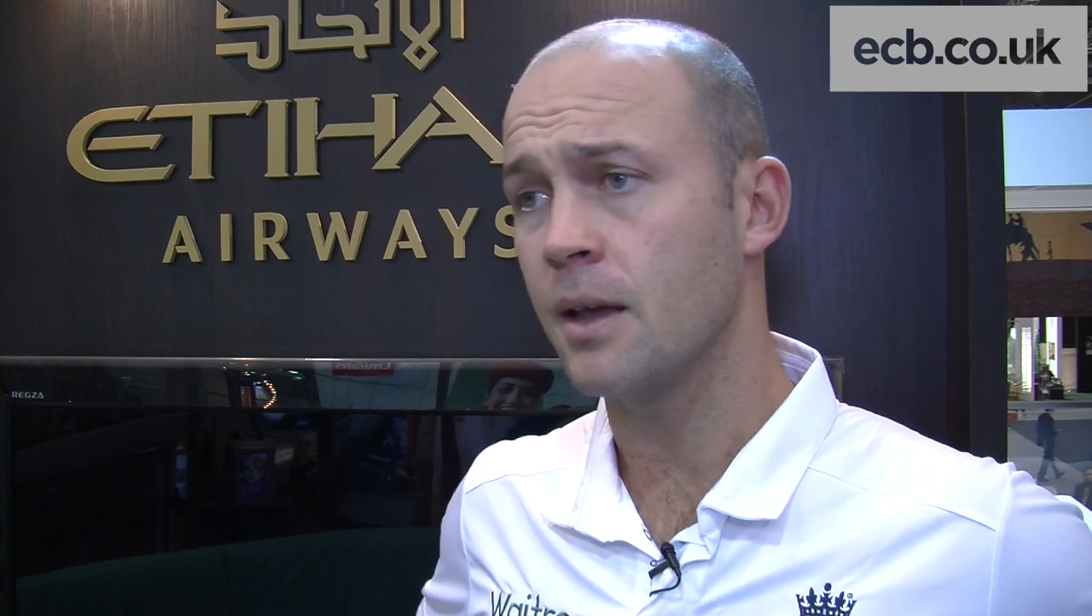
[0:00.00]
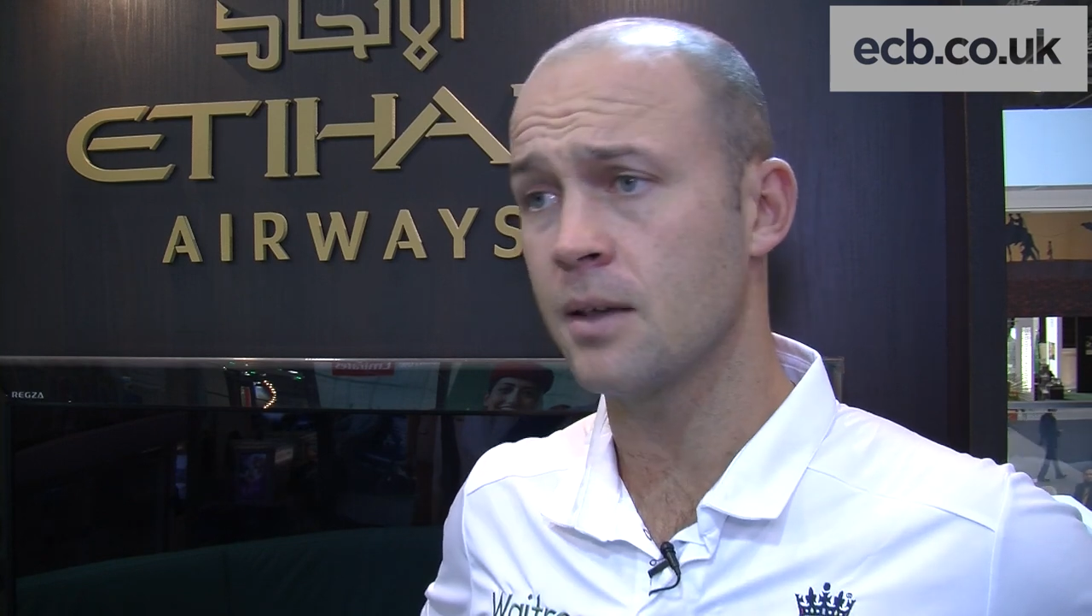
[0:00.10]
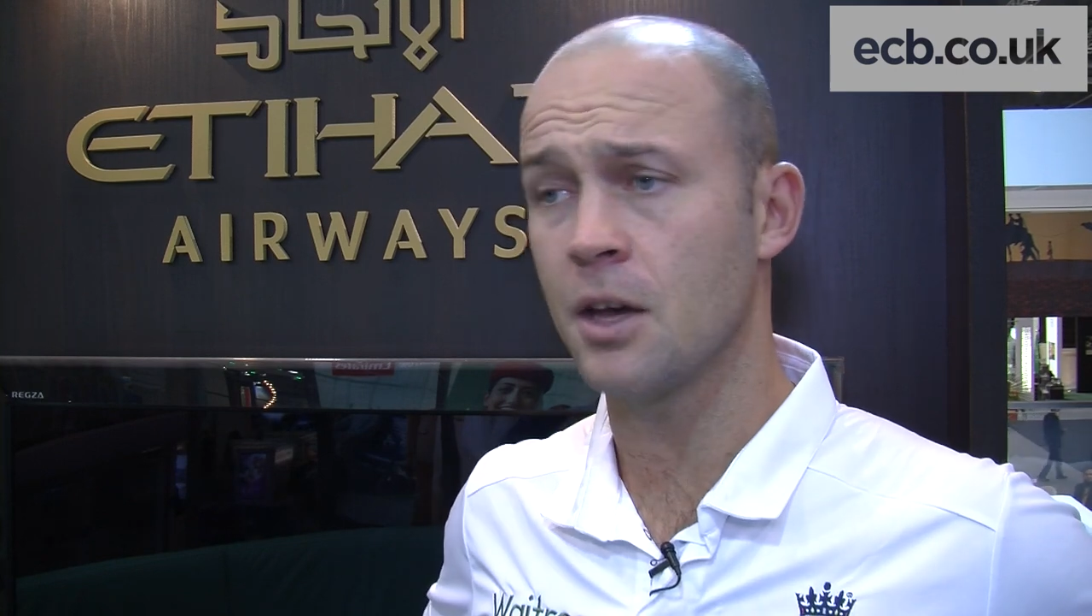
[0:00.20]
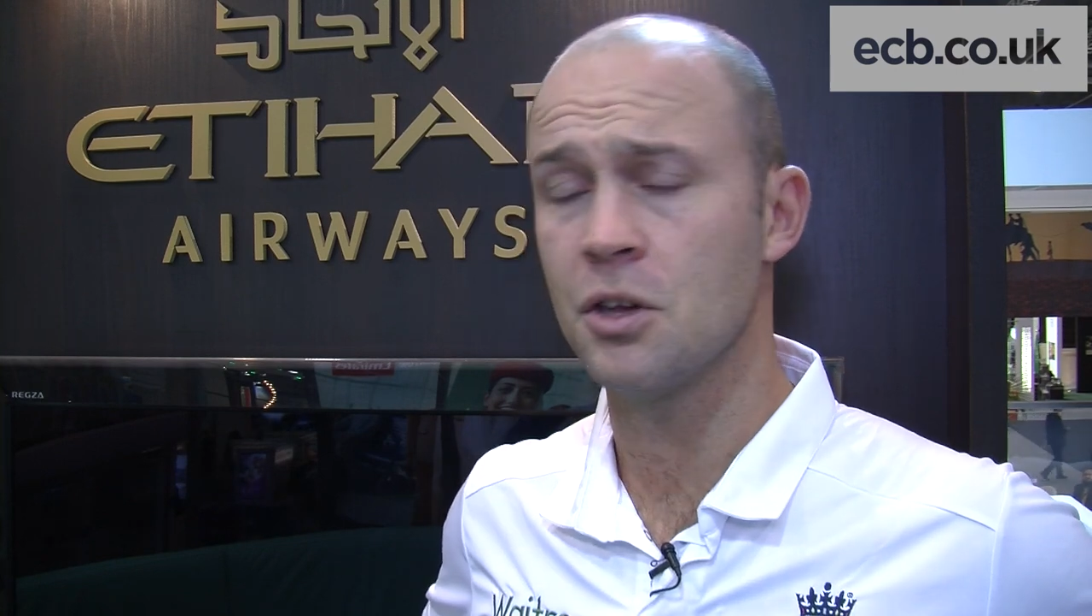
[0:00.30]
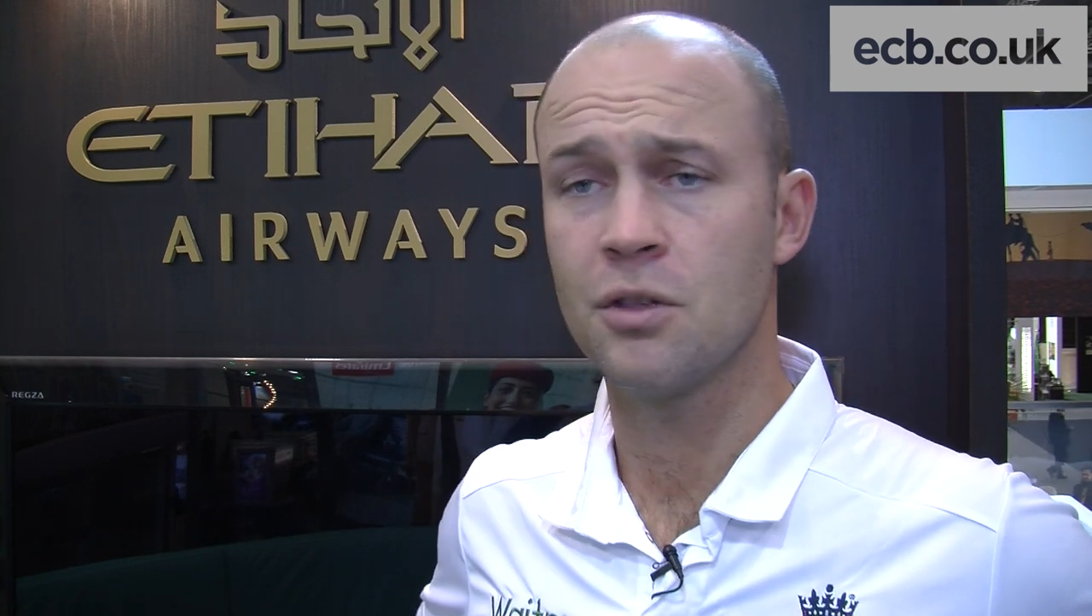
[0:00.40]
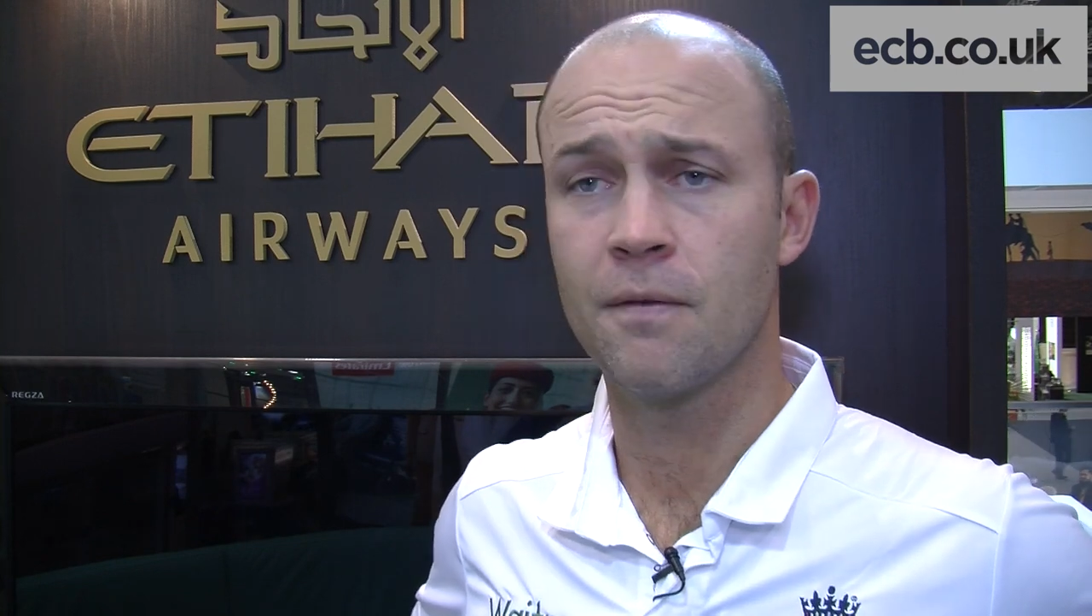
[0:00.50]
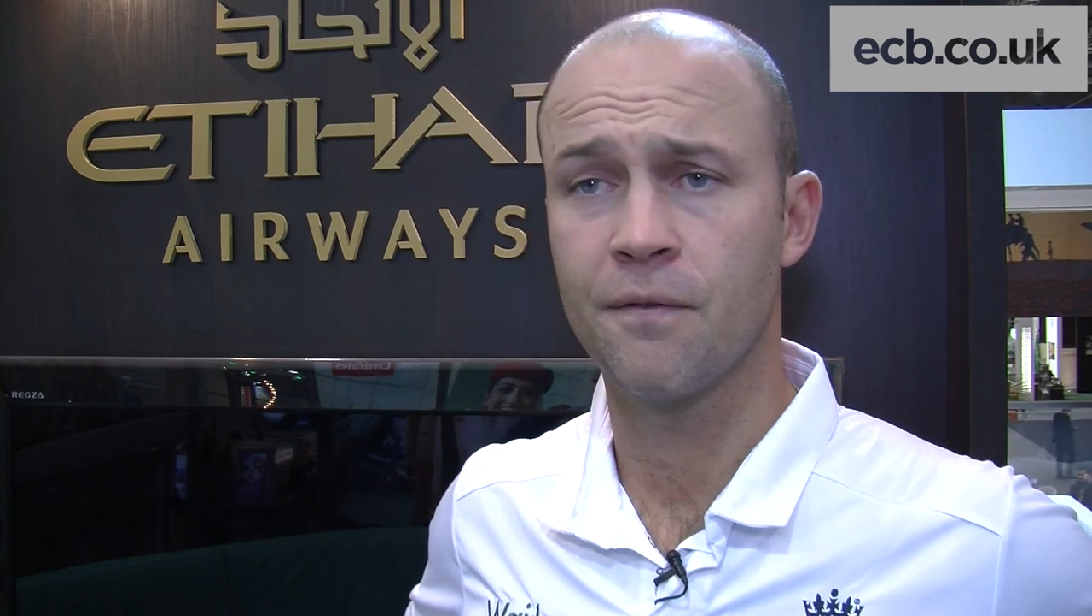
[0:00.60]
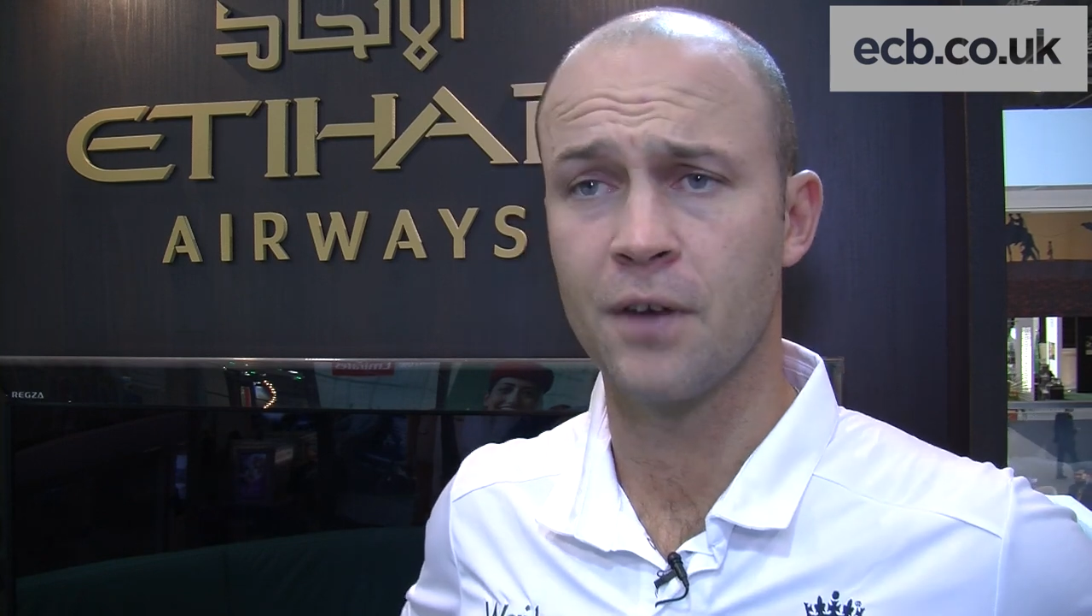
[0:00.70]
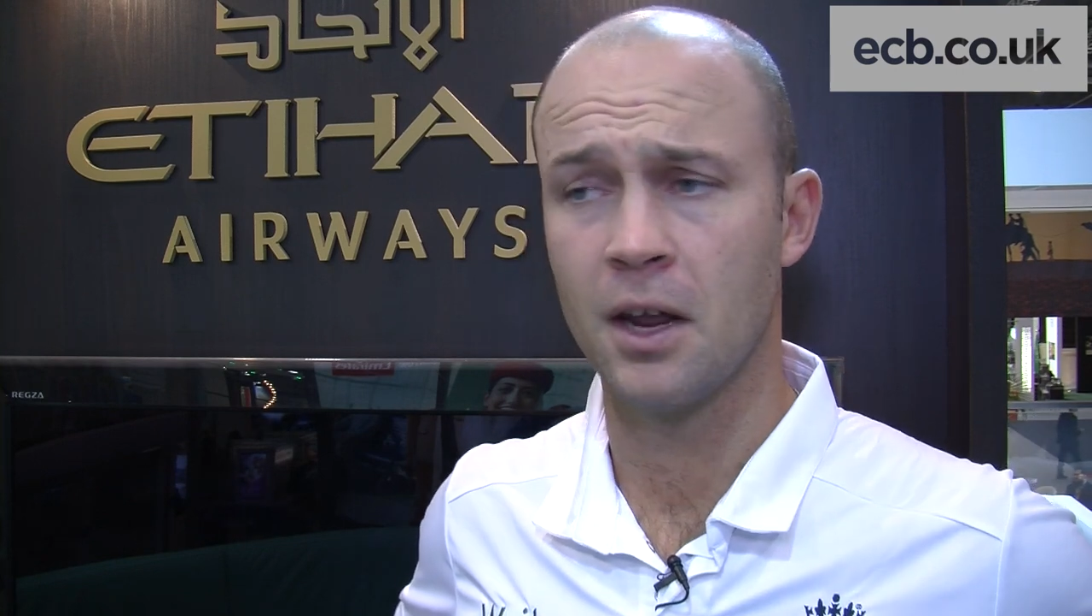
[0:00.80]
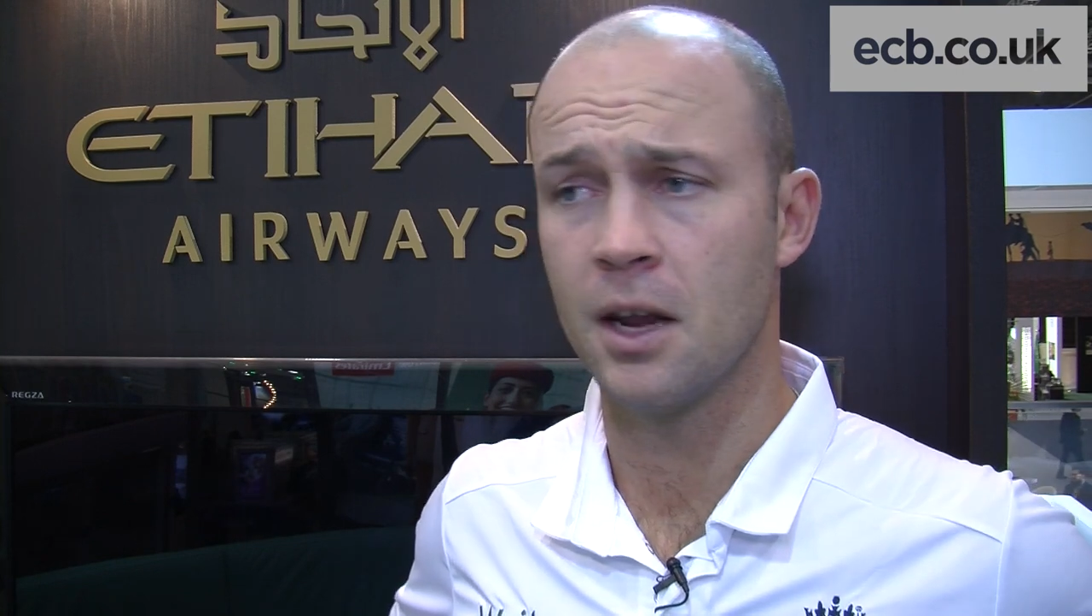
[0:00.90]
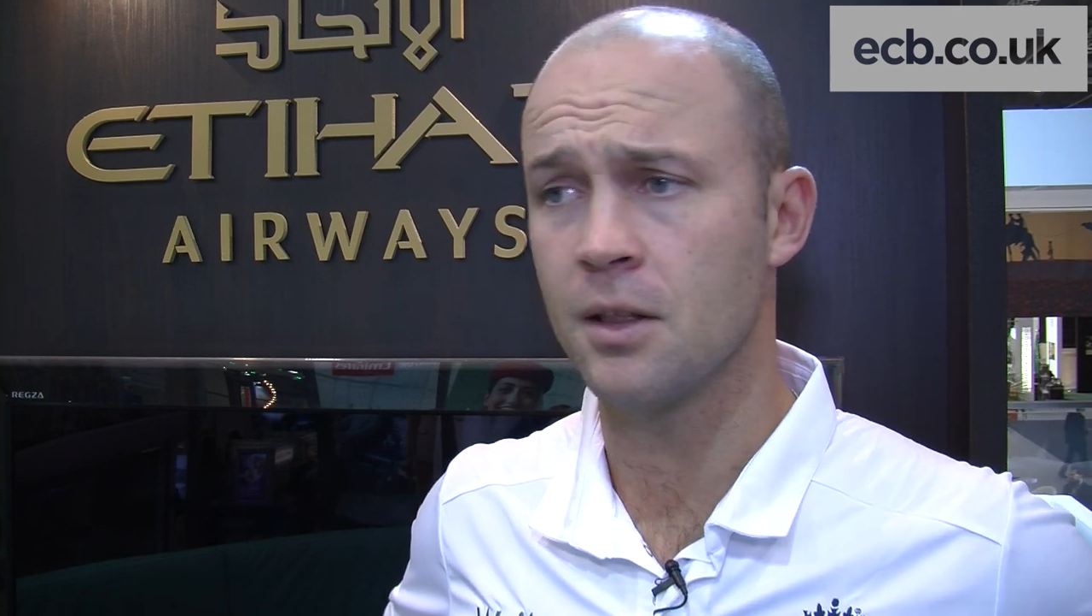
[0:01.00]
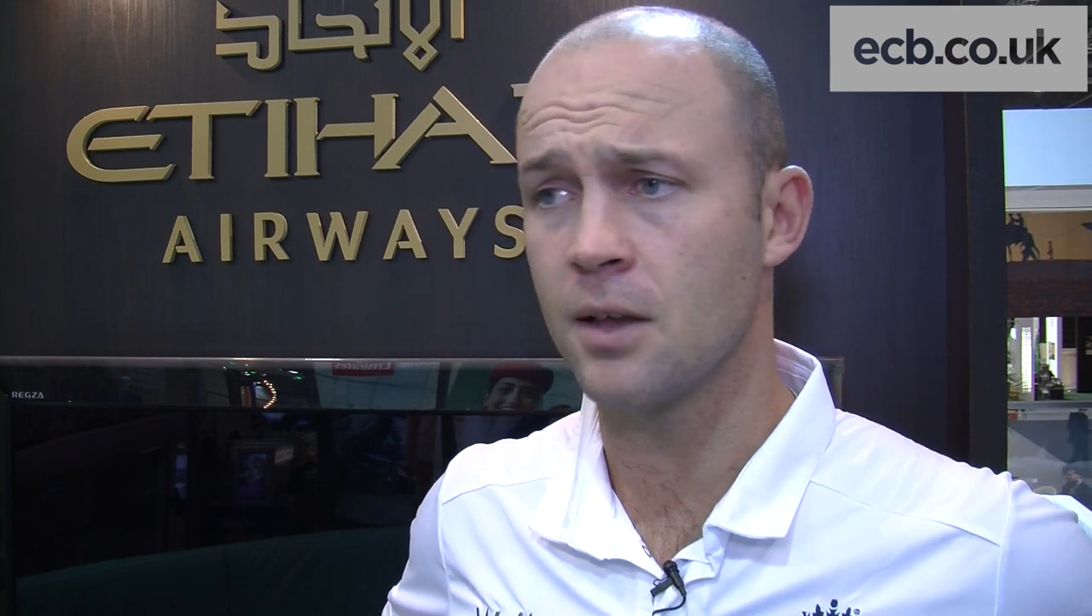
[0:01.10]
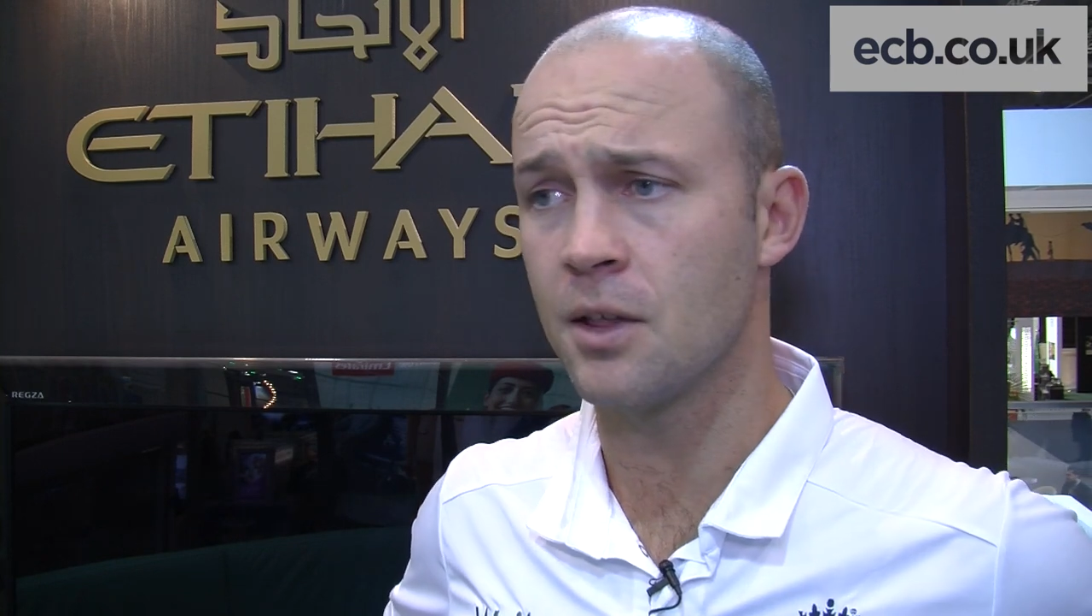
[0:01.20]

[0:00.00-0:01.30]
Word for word: is how you fit in and,